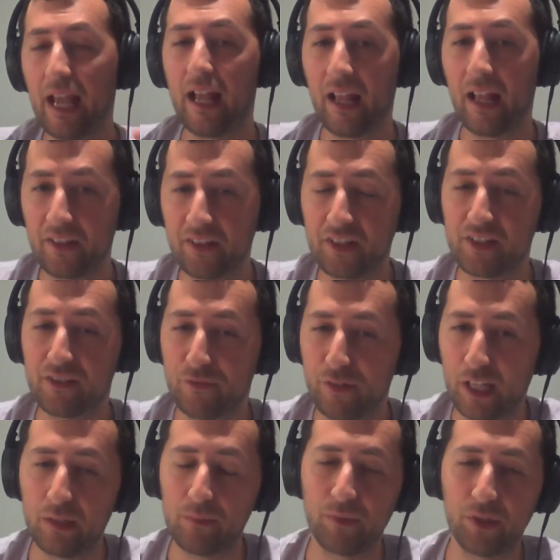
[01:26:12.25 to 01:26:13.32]
the
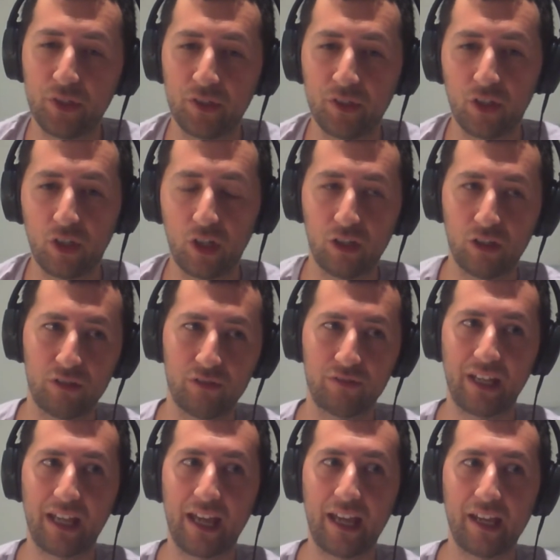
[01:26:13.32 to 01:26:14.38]
development of
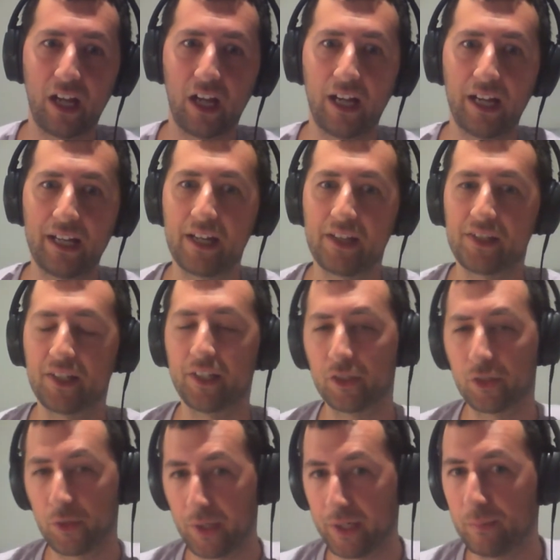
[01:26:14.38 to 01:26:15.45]
AI has
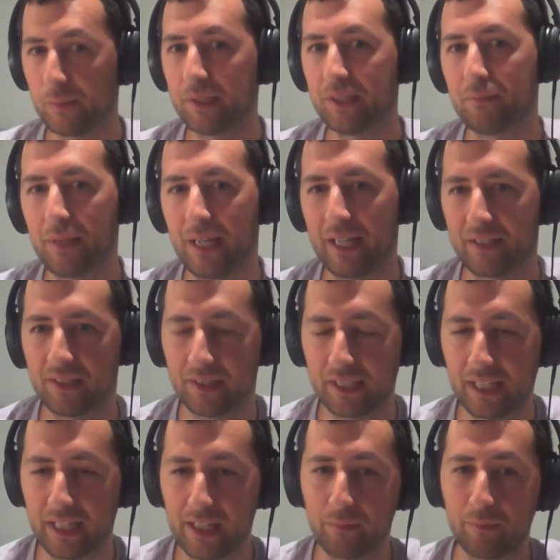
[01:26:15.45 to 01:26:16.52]
incredibly impacted the
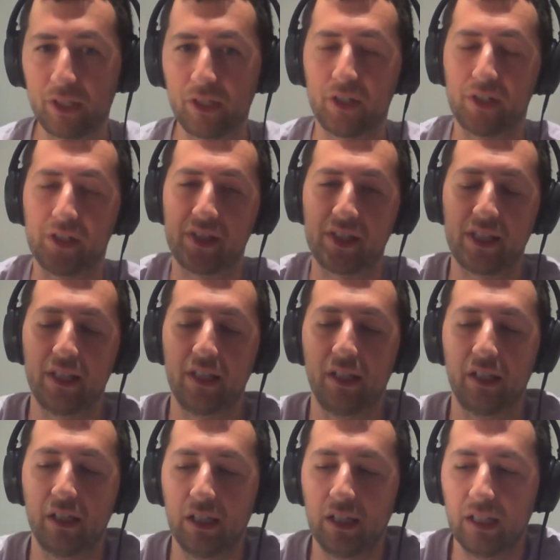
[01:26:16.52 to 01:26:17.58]
game because
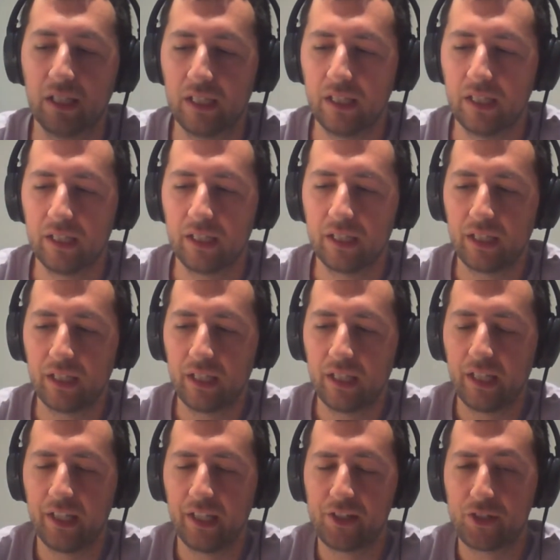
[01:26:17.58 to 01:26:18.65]

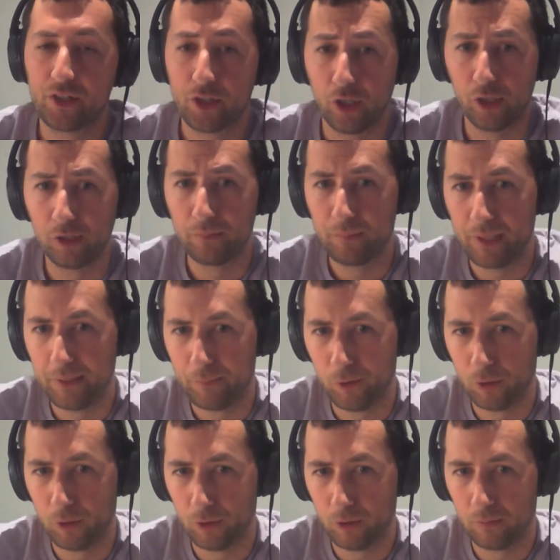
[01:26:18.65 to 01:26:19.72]
it told
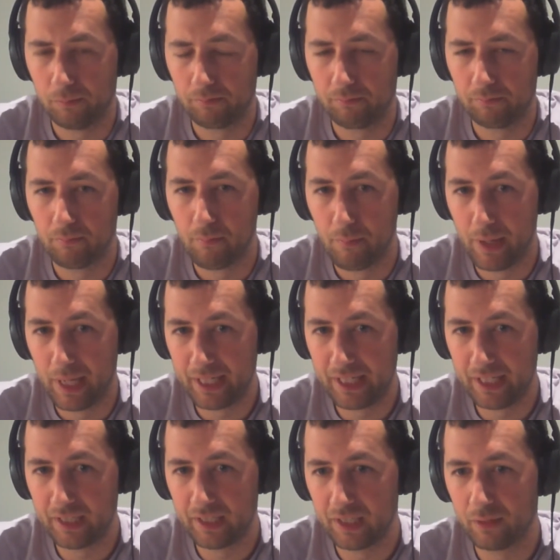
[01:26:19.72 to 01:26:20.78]
people
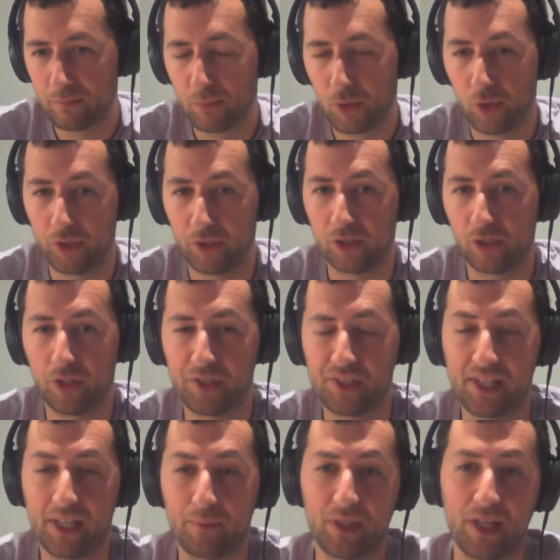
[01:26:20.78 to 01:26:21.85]
many important
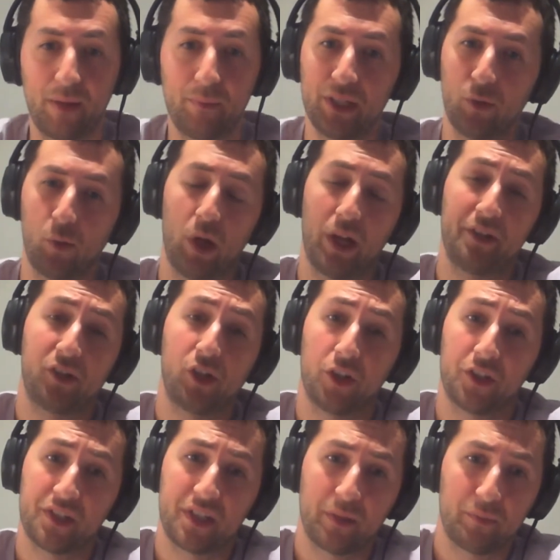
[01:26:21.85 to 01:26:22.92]
concepts. I mean, the one
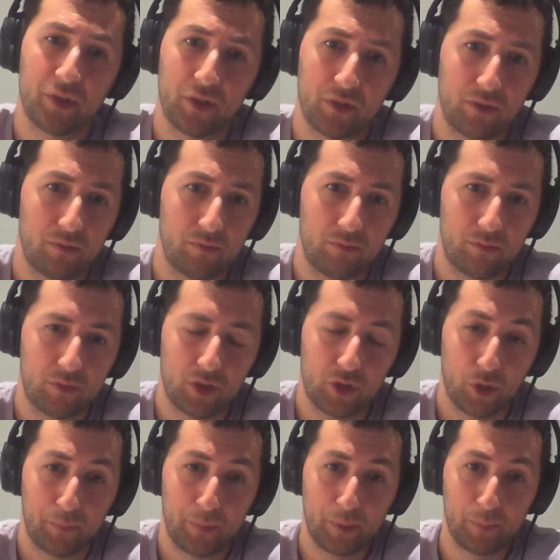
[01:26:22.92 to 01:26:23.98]
concept it
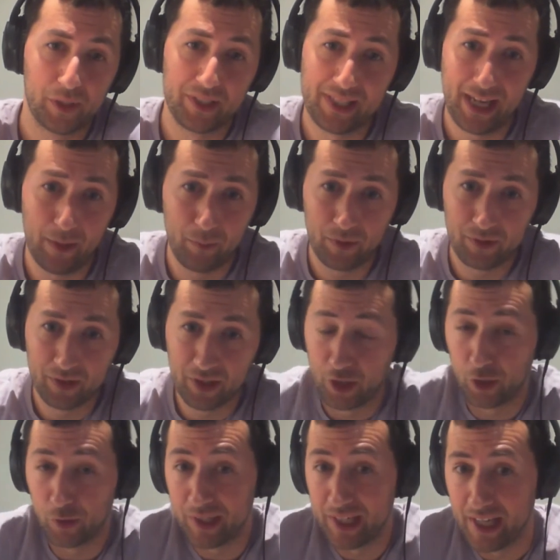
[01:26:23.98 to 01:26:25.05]
taught people is how,
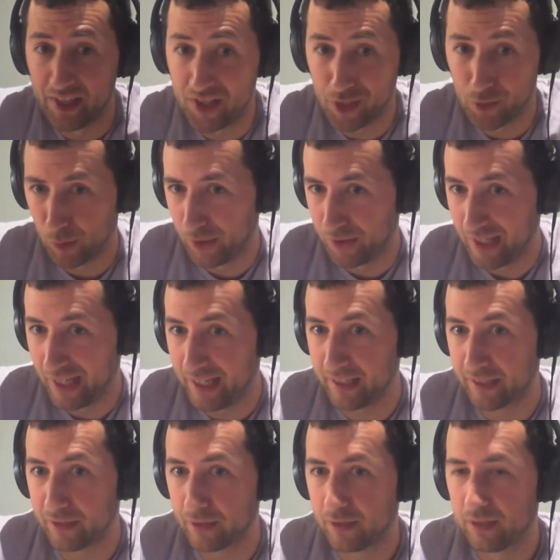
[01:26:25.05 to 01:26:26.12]
an S is worth 8.